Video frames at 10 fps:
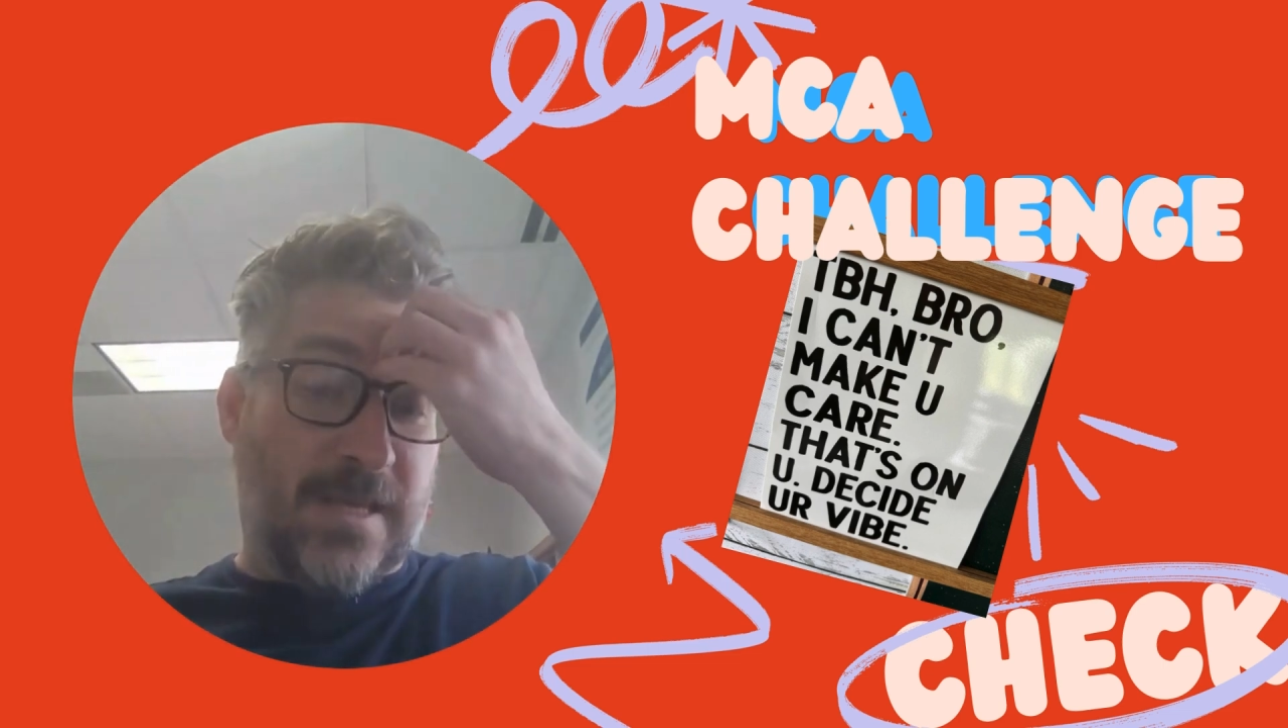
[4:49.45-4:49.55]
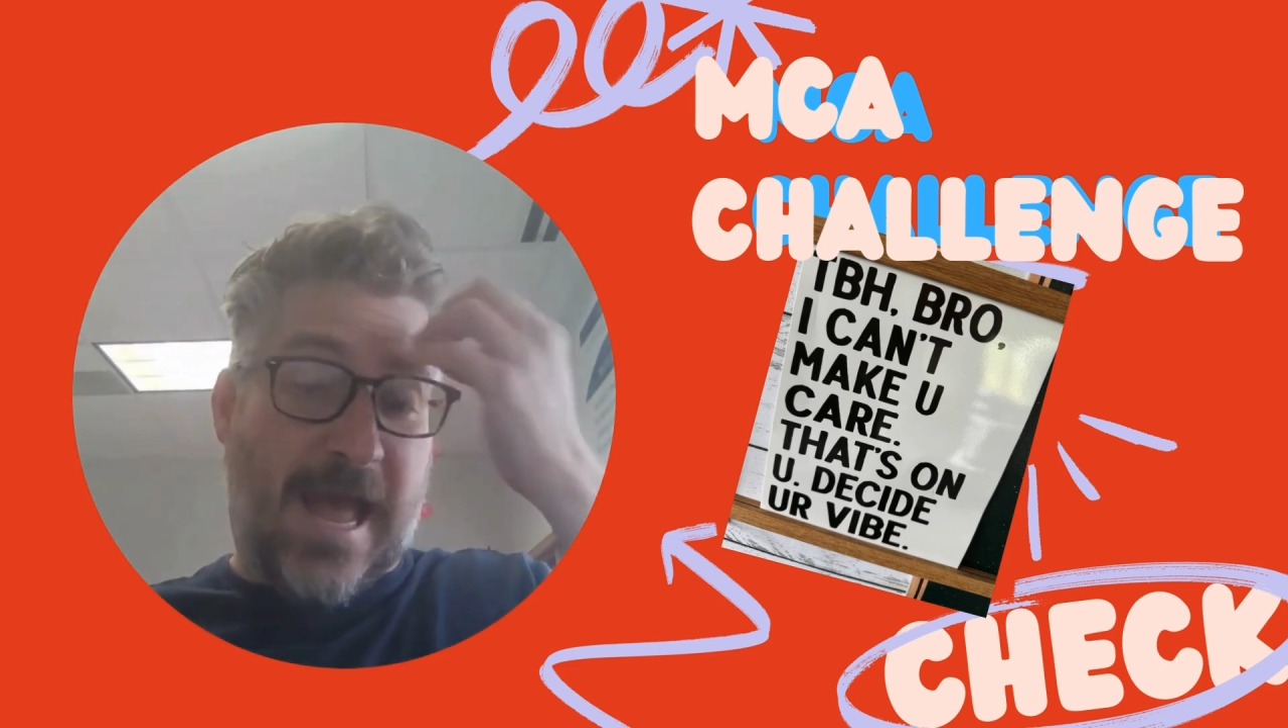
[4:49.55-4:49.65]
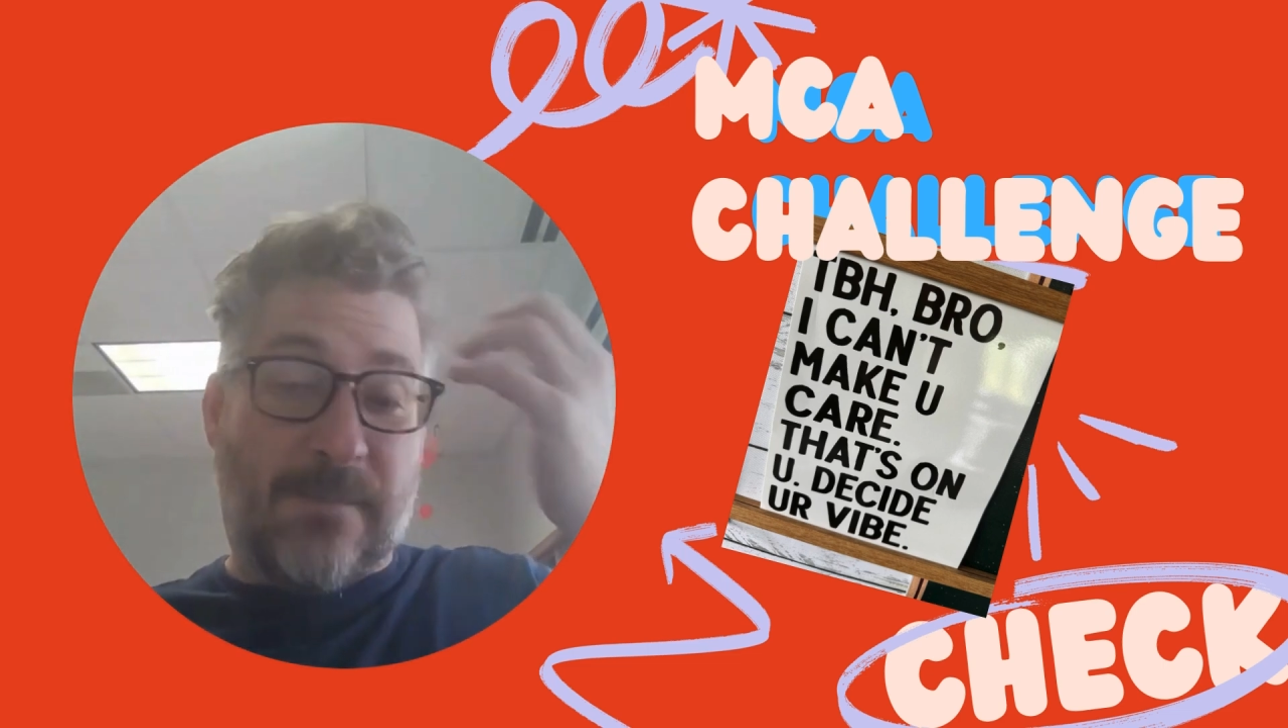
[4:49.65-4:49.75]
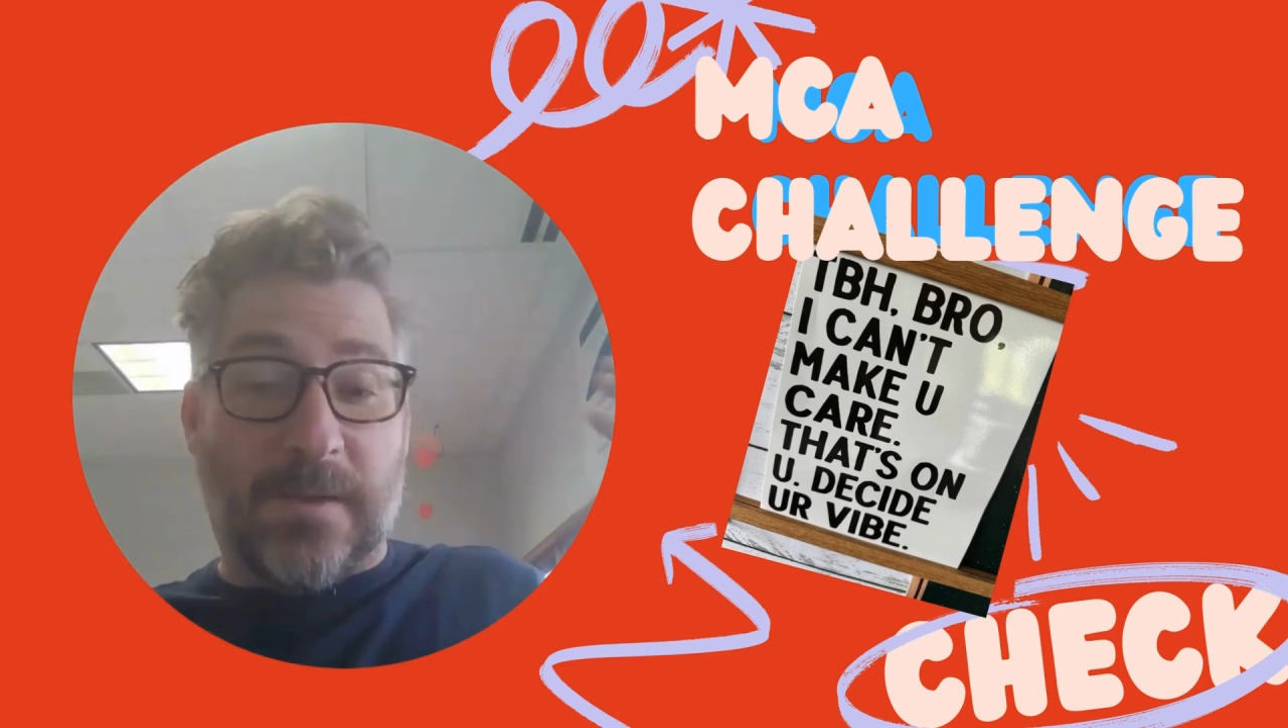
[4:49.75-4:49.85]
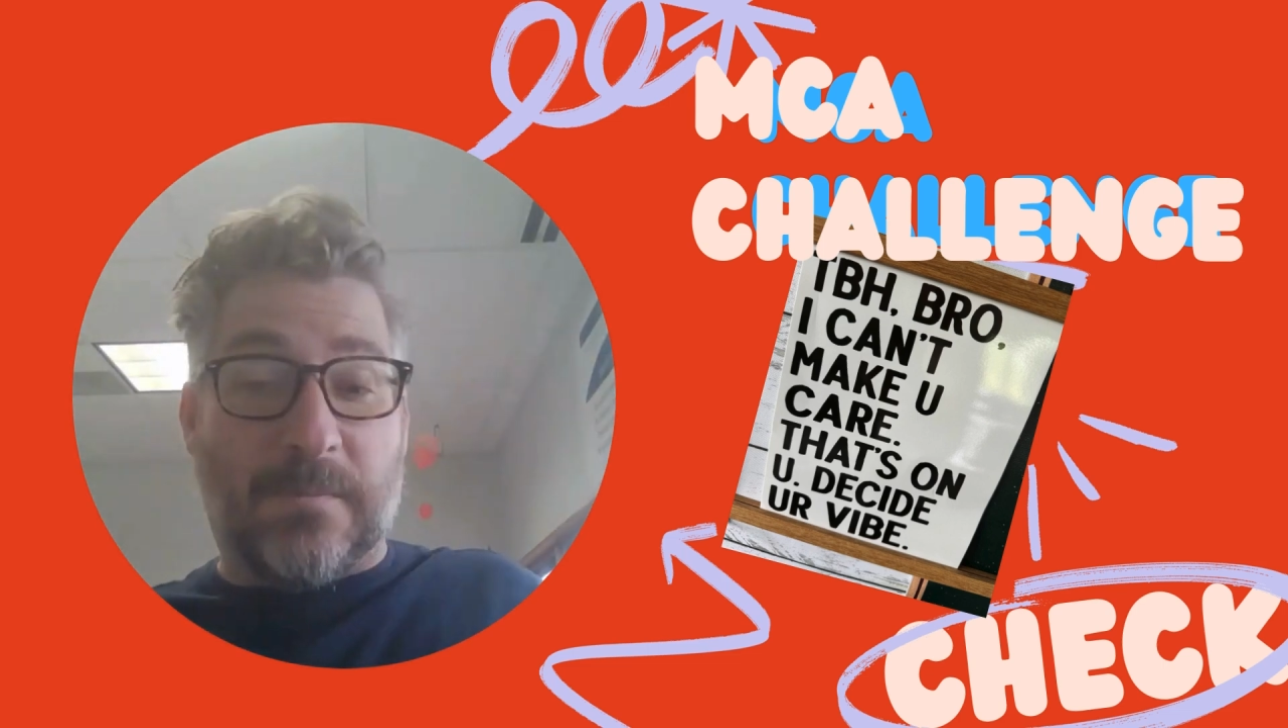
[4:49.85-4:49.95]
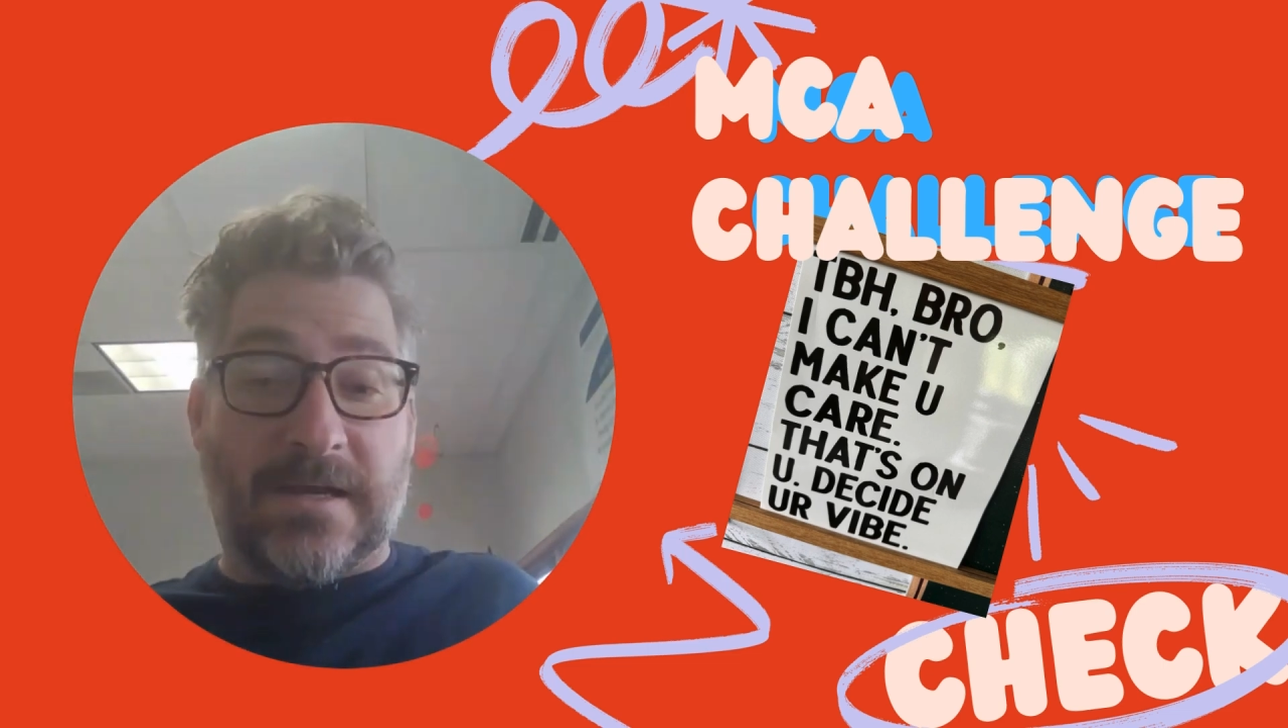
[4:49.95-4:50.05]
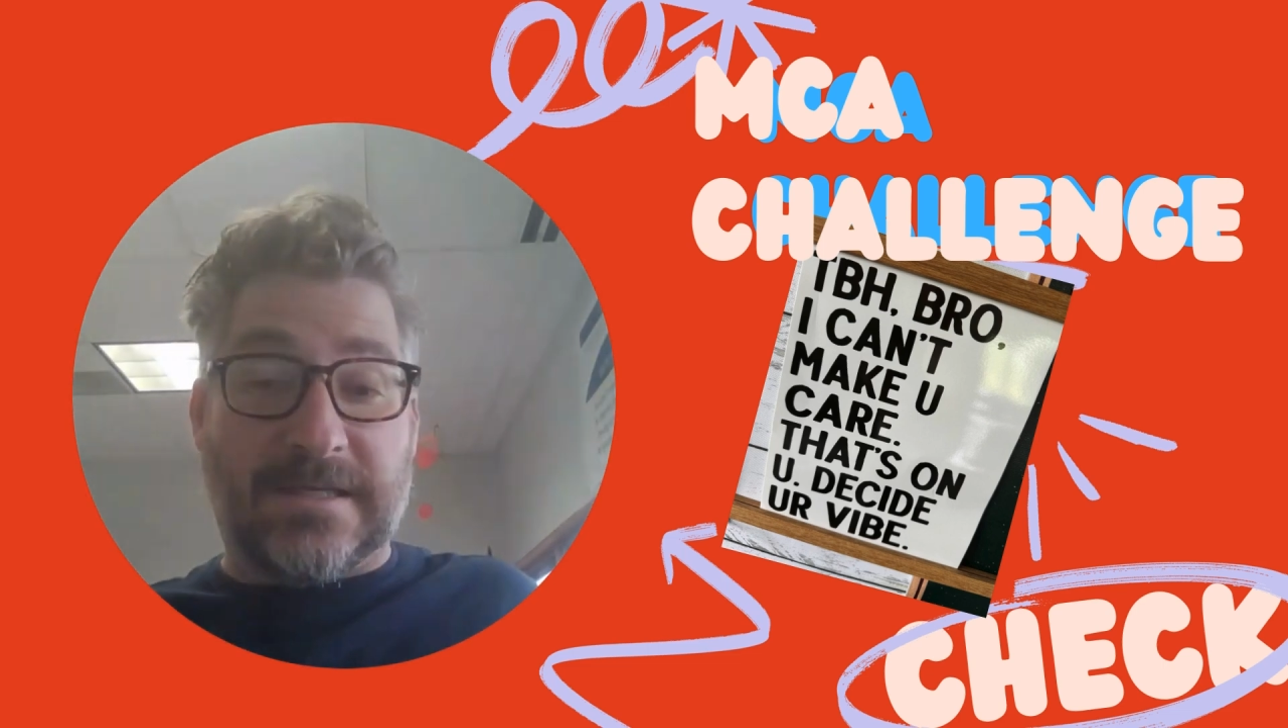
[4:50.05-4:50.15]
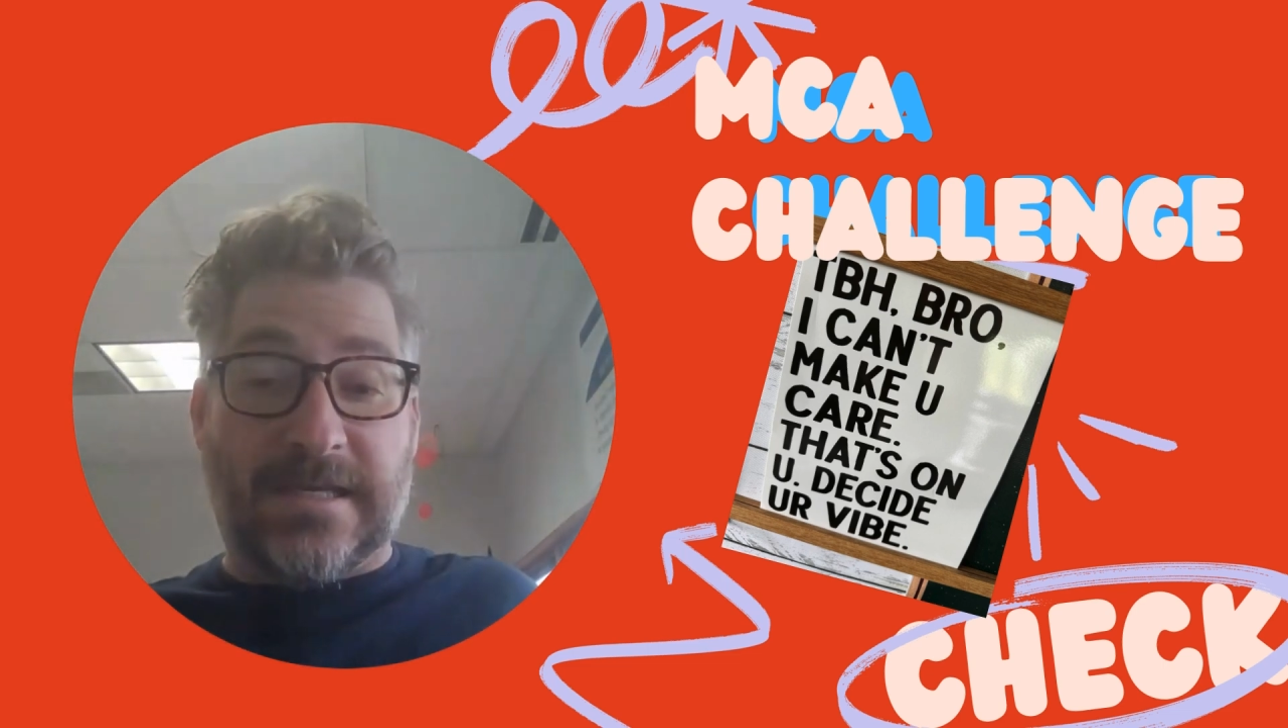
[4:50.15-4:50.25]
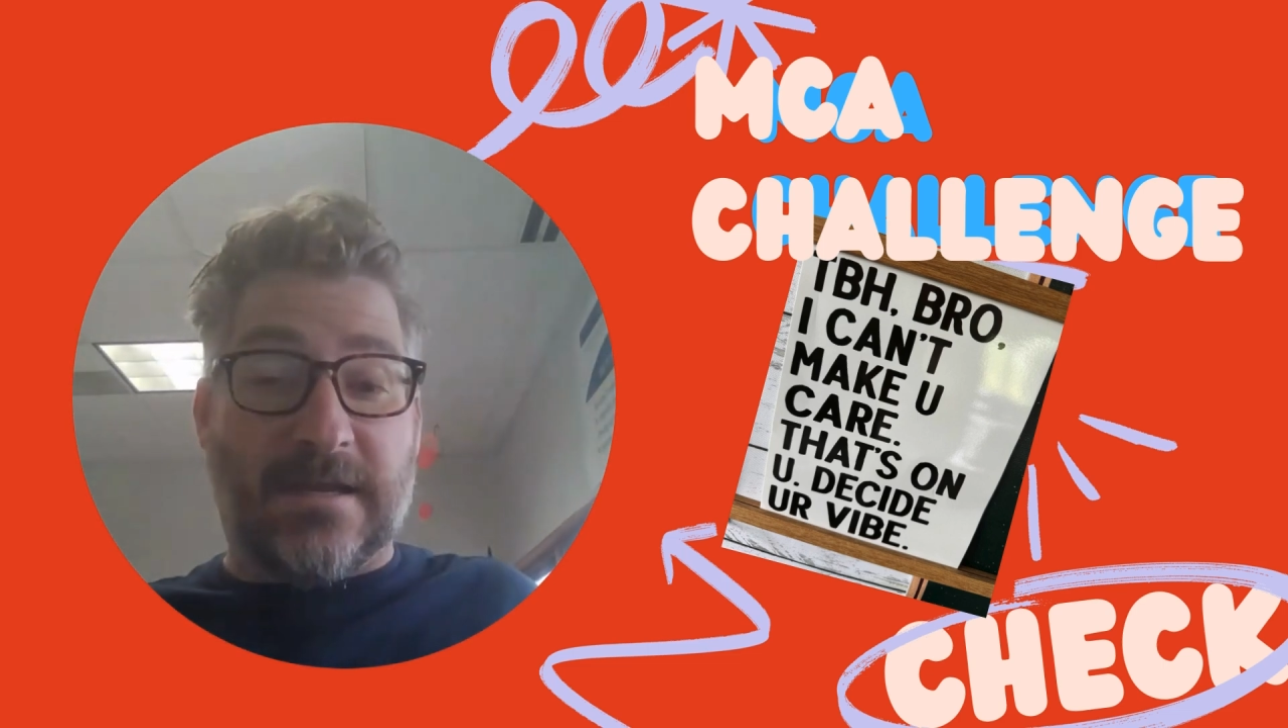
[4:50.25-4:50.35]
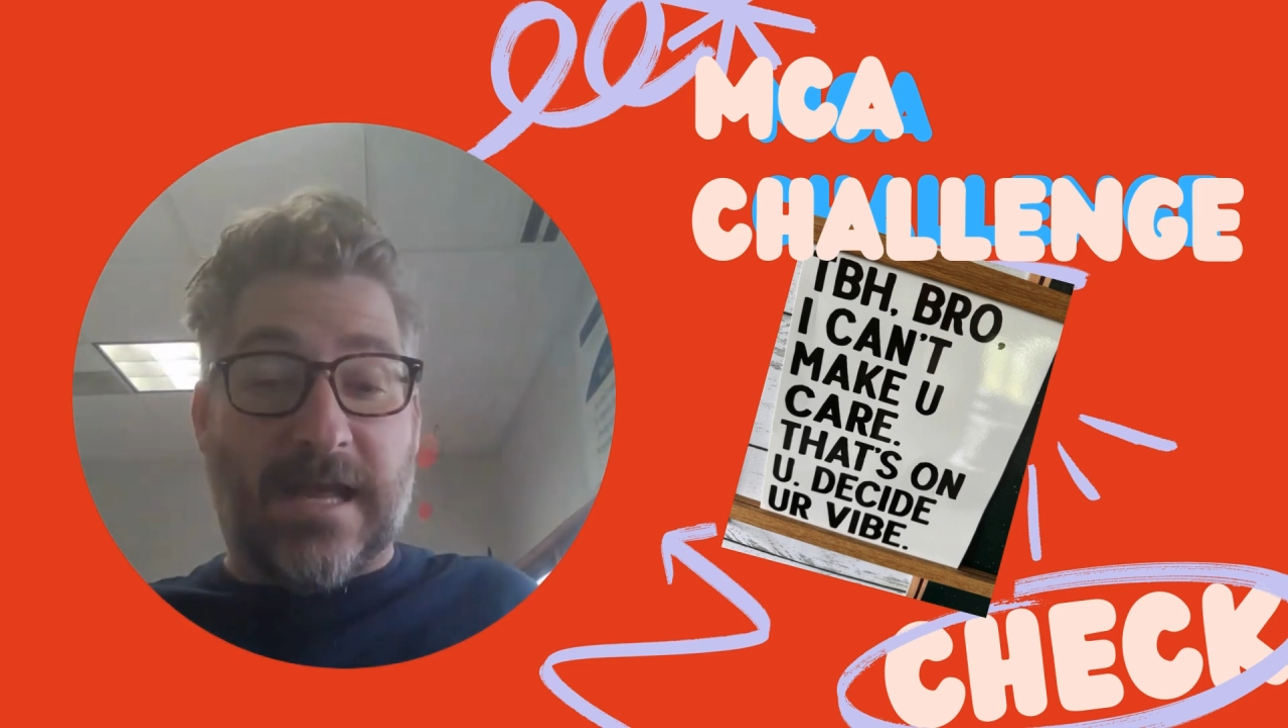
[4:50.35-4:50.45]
happier about